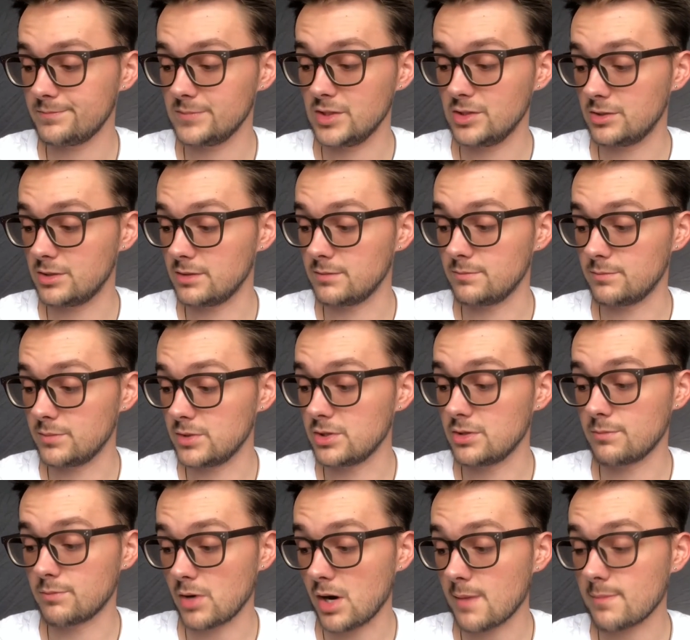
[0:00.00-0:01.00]
You
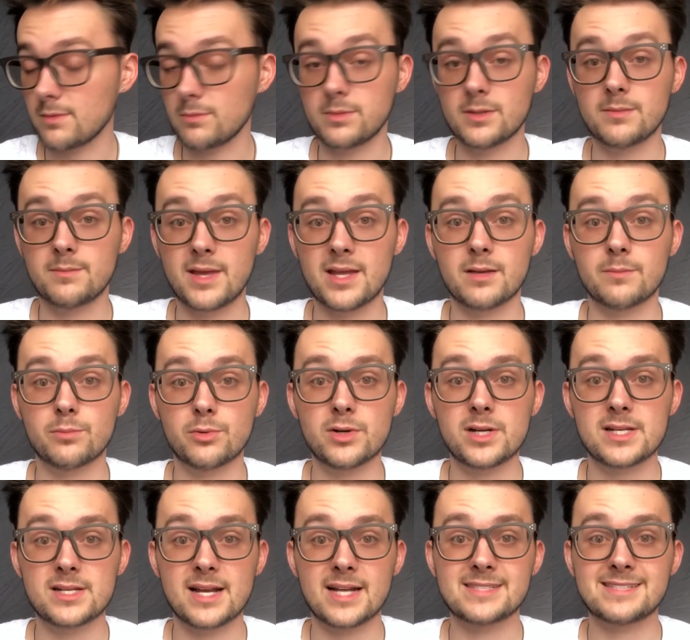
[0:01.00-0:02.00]
could probably make a
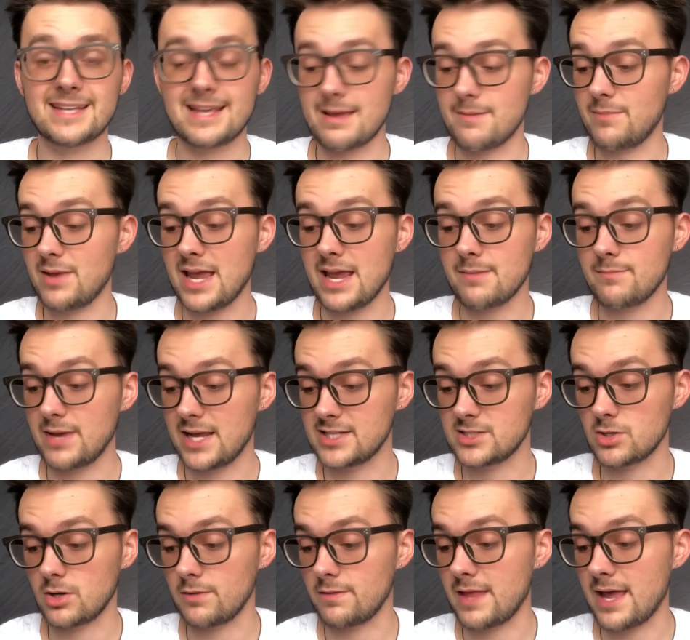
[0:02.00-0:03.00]
pretty nice campaign
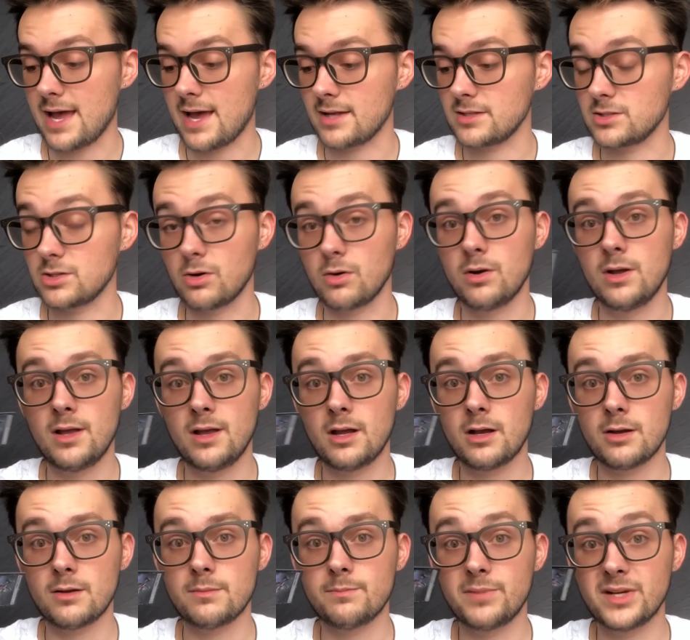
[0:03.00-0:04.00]
based on that. So
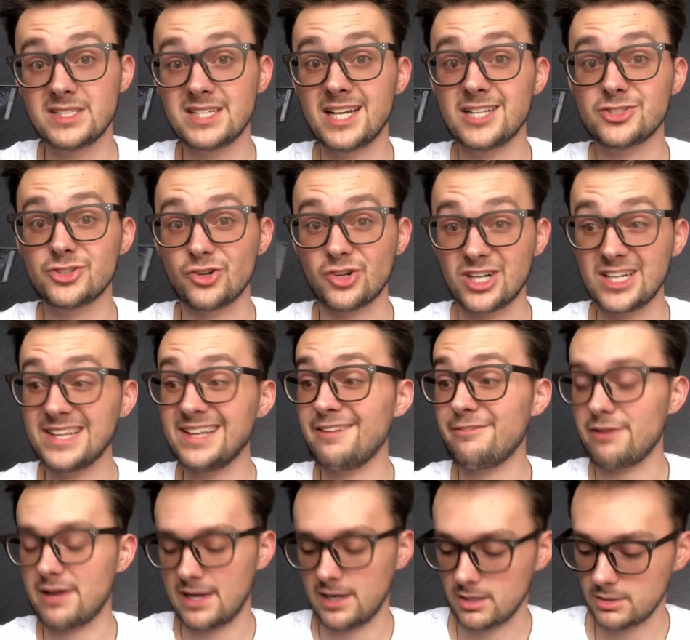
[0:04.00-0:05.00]
potential
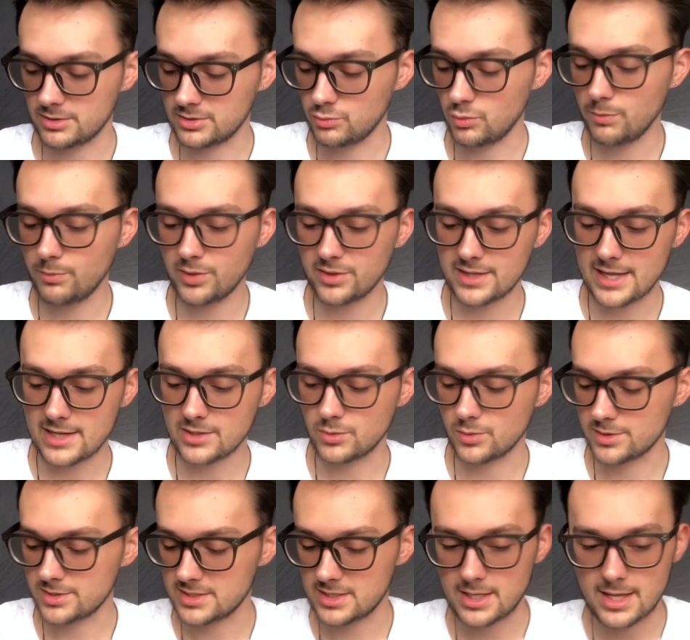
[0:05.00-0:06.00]
cliffhangers. We'll put that
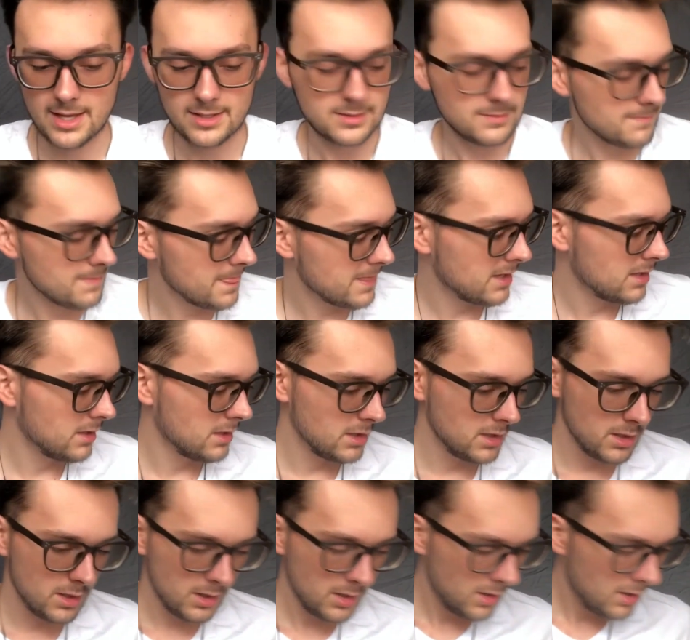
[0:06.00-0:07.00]
towards the end.
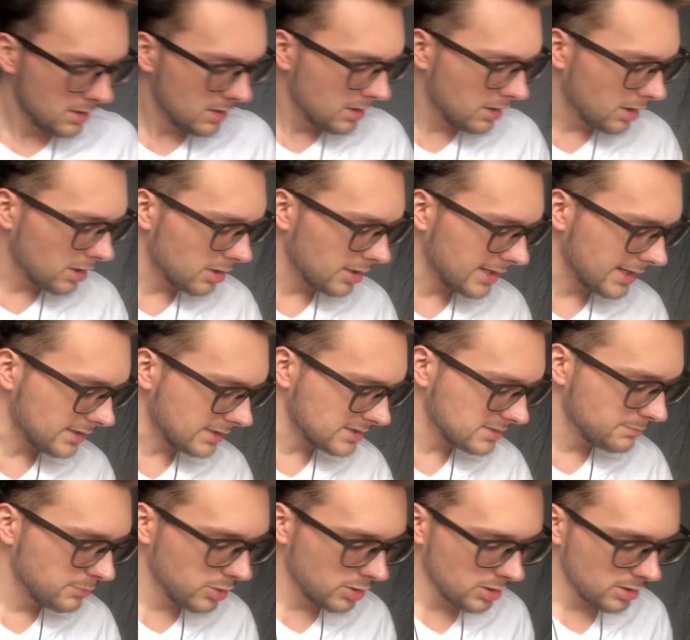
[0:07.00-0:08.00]
All right, let's
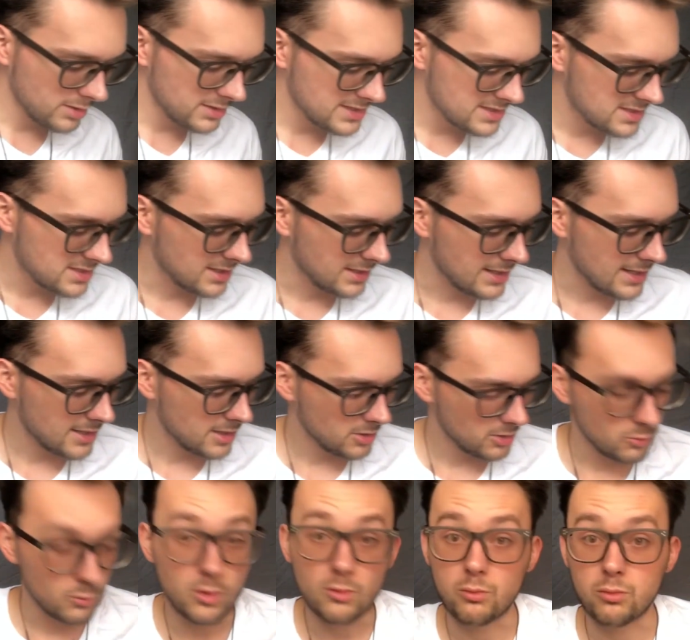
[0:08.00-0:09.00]
put all these together
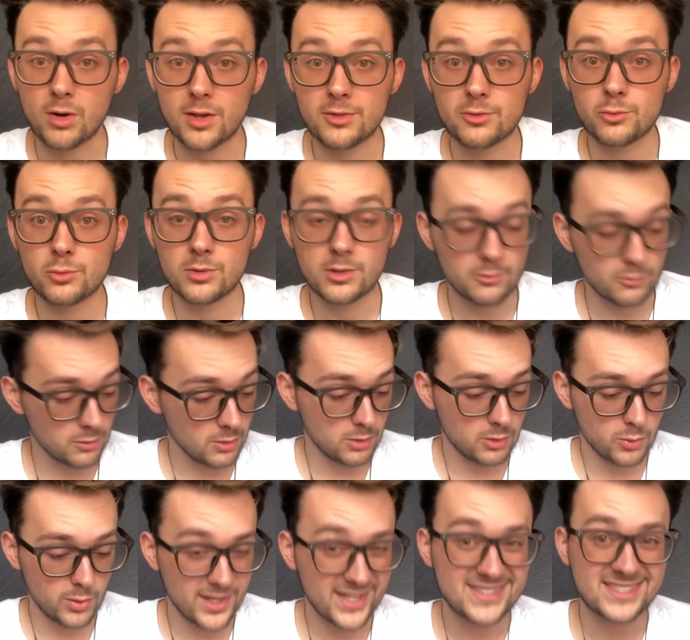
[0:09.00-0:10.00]
and we'll run through it real
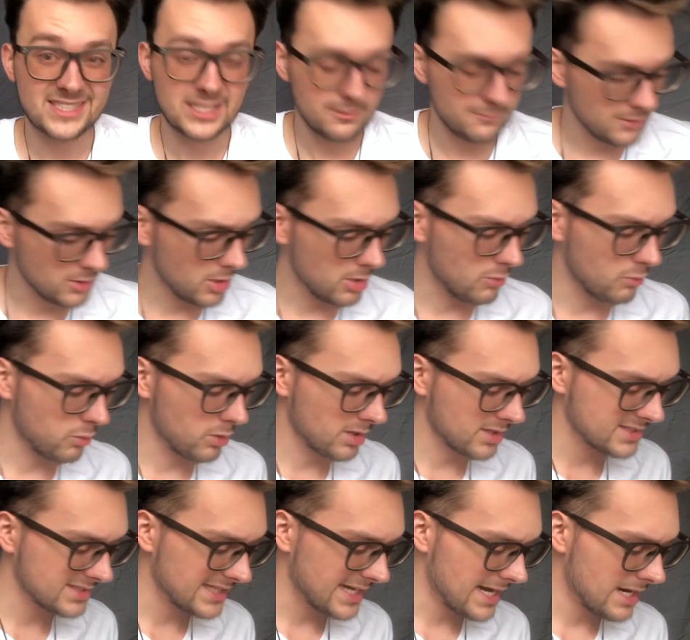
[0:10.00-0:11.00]
quick, see if it all
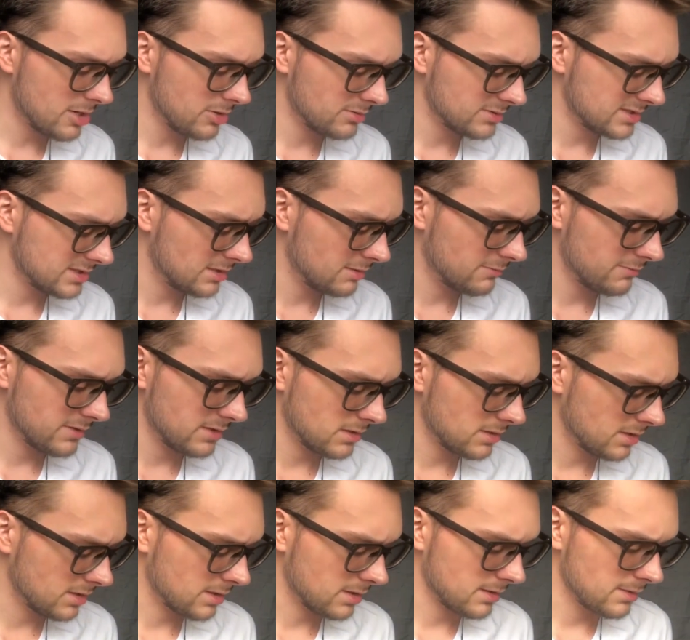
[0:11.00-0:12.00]
works out, see if it
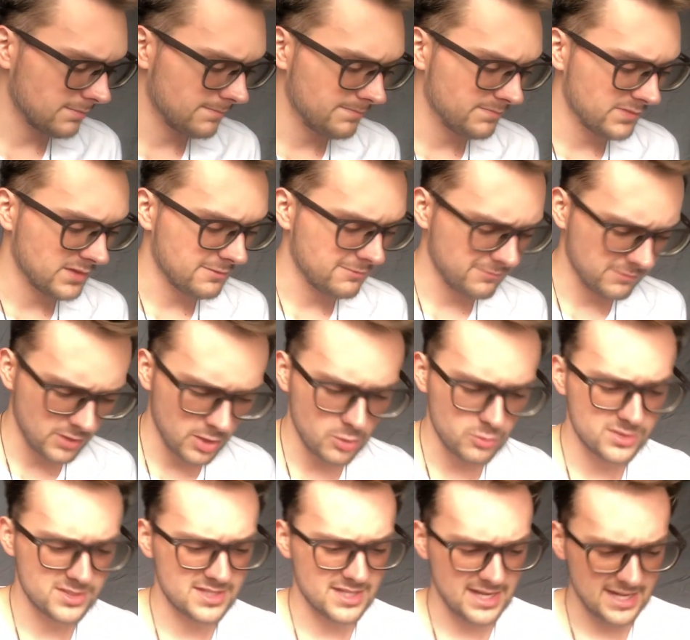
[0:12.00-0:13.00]

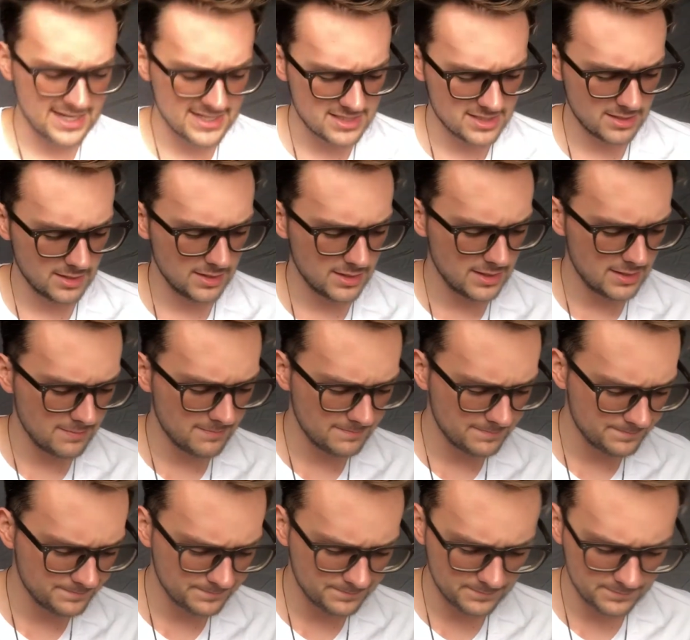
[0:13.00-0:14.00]
flows nicely.
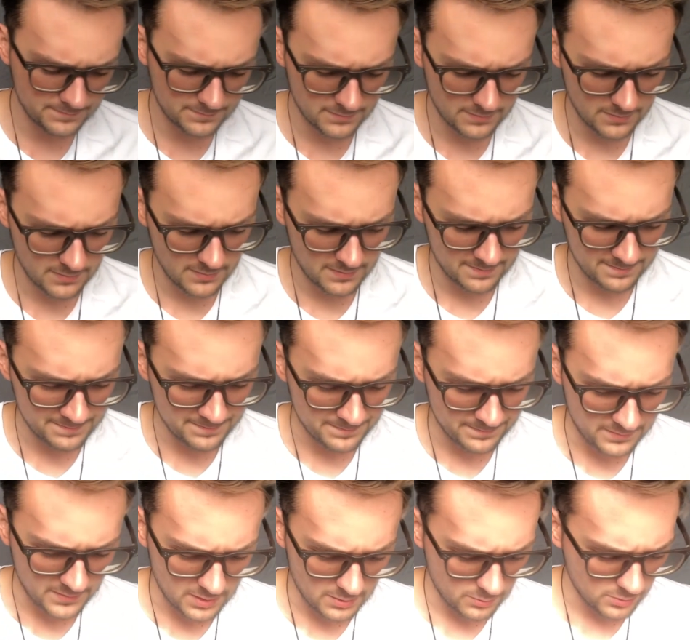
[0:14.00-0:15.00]

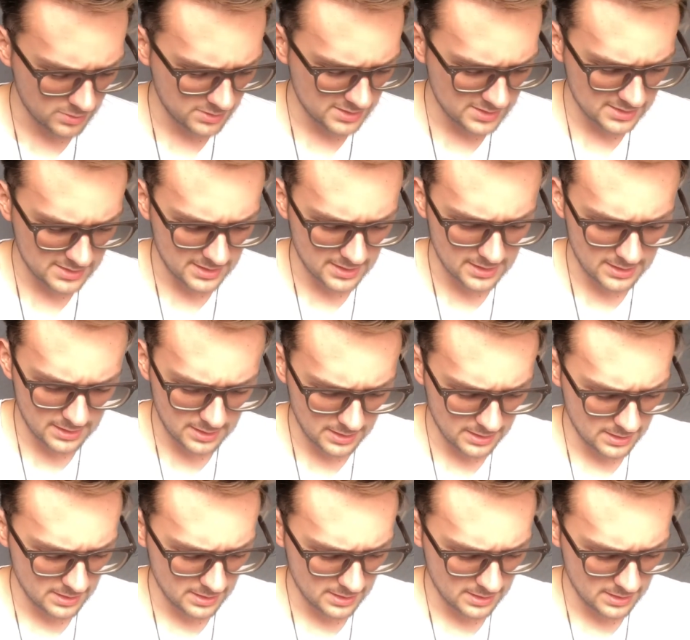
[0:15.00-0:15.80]
We'll see.